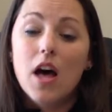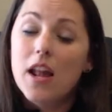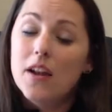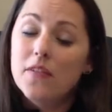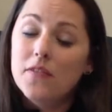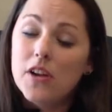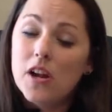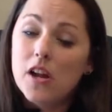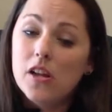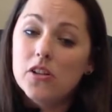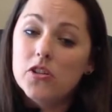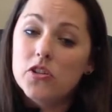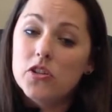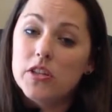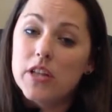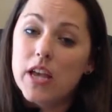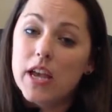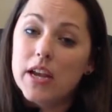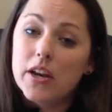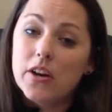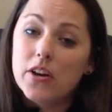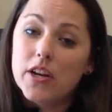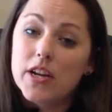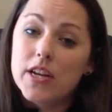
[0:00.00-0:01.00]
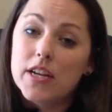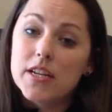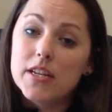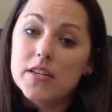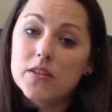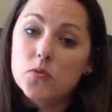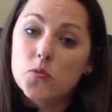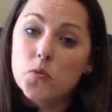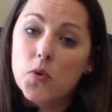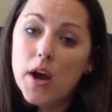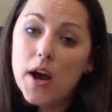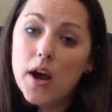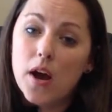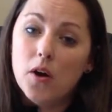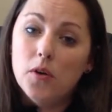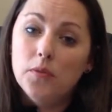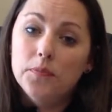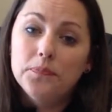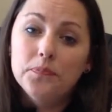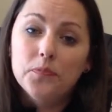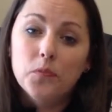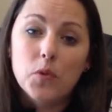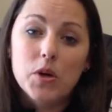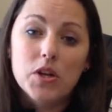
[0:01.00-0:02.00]
lot of knowledge in that area as
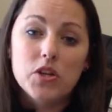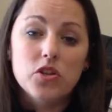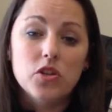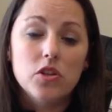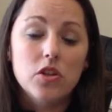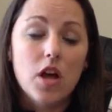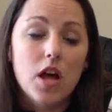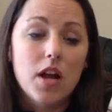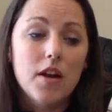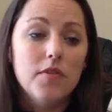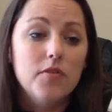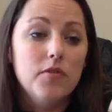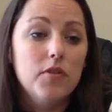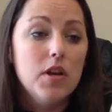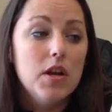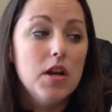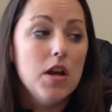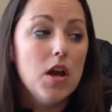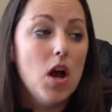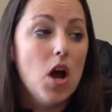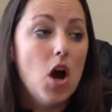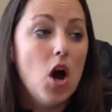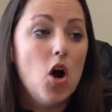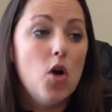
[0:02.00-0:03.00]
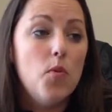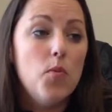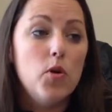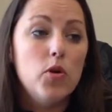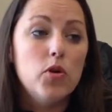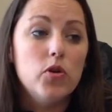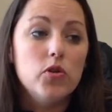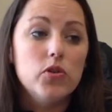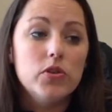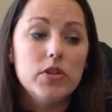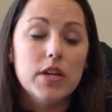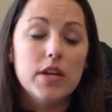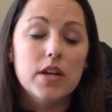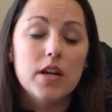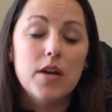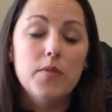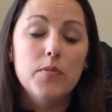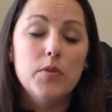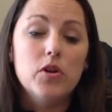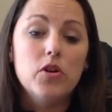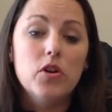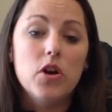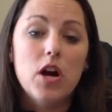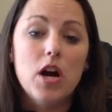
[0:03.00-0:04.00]
well, which a lot of homeowners that
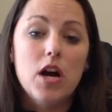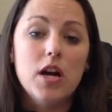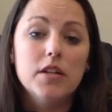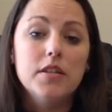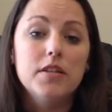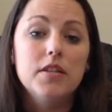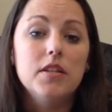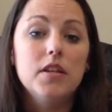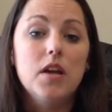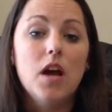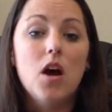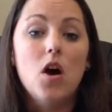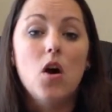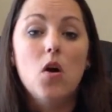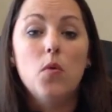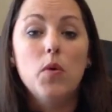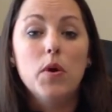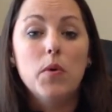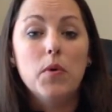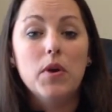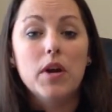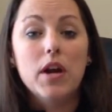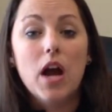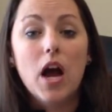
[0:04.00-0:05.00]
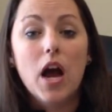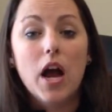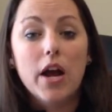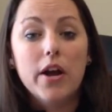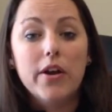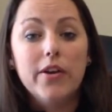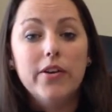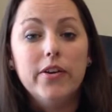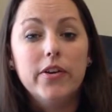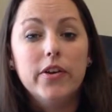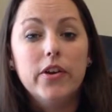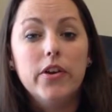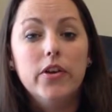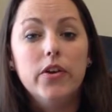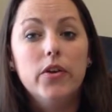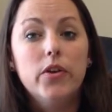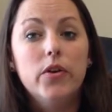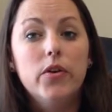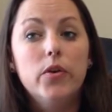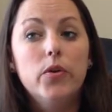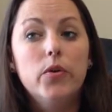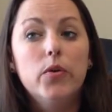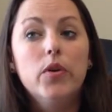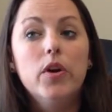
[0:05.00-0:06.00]
come across, oh, we want to hire
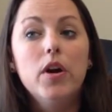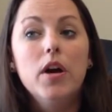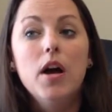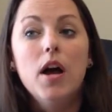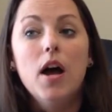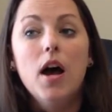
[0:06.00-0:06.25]
you,